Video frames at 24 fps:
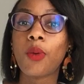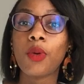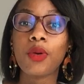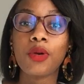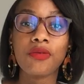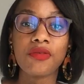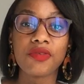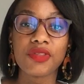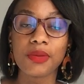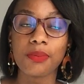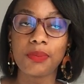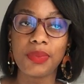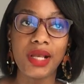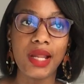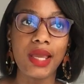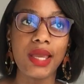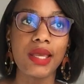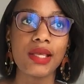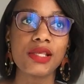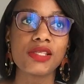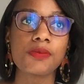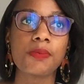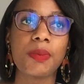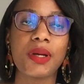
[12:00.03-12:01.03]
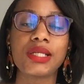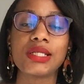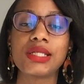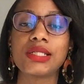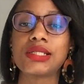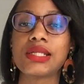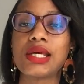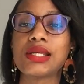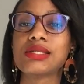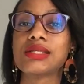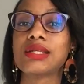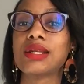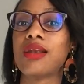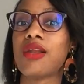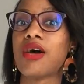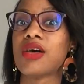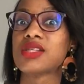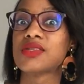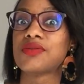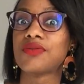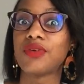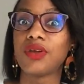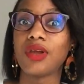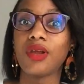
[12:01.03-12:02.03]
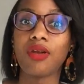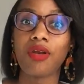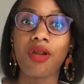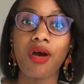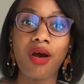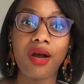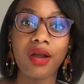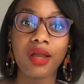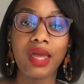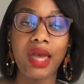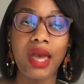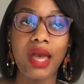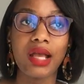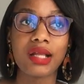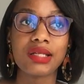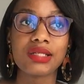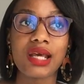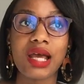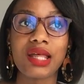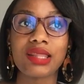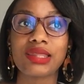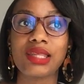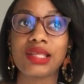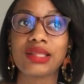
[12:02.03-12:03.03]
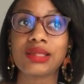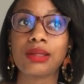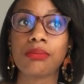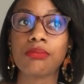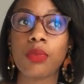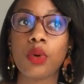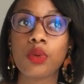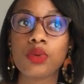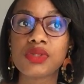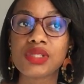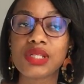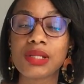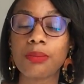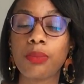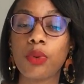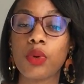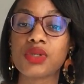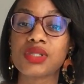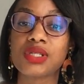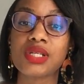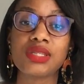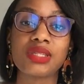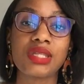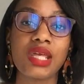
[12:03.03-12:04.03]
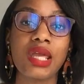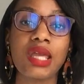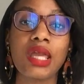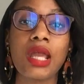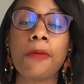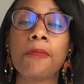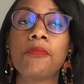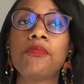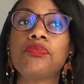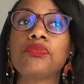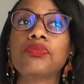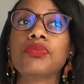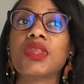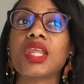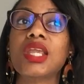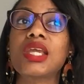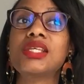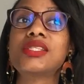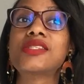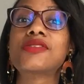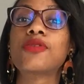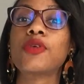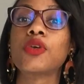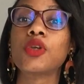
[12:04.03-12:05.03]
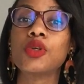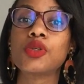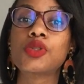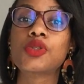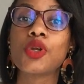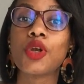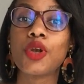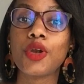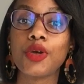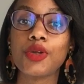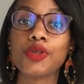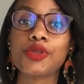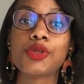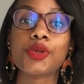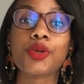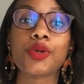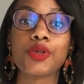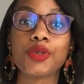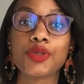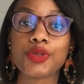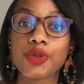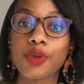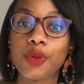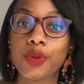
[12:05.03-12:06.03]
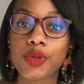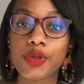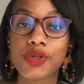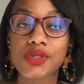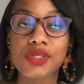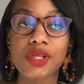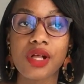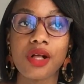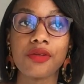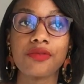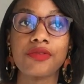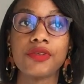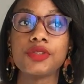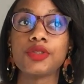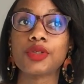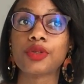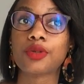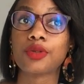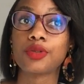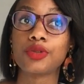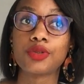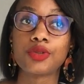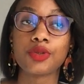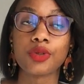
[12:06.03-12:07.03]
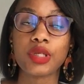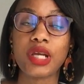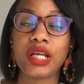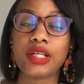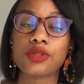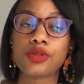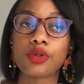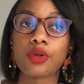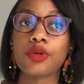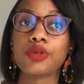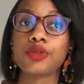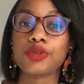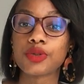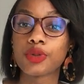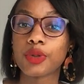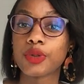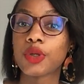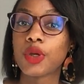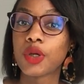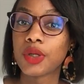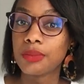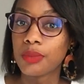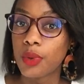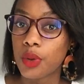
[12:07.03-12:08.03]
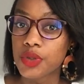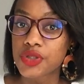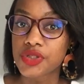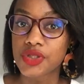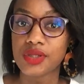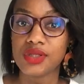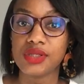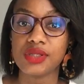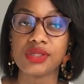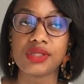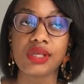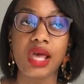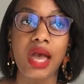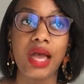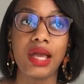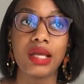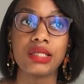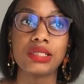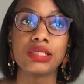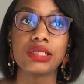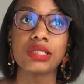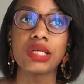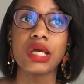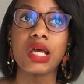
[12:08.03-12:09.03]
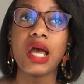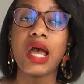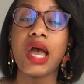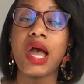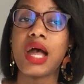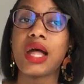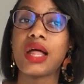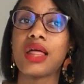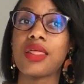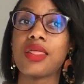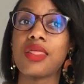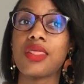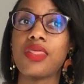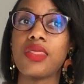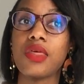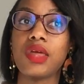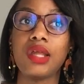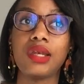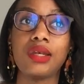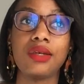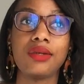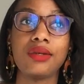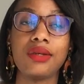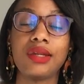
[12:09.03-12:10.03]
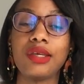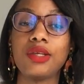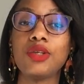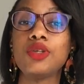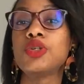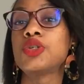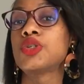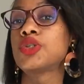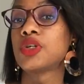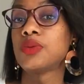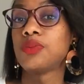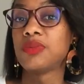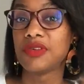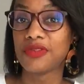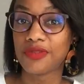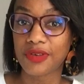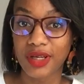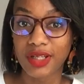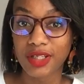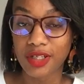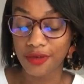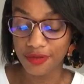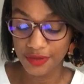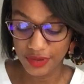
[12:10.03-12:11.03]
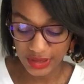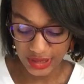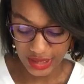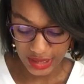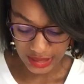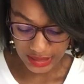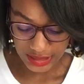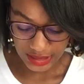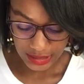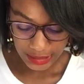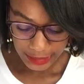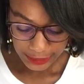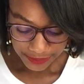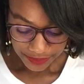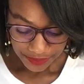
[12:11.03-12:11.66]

all over the place, but it doesn't last very long. And I think the most important thing is for you to learn to control yourself and to control your emotions, and then you should be fine after that.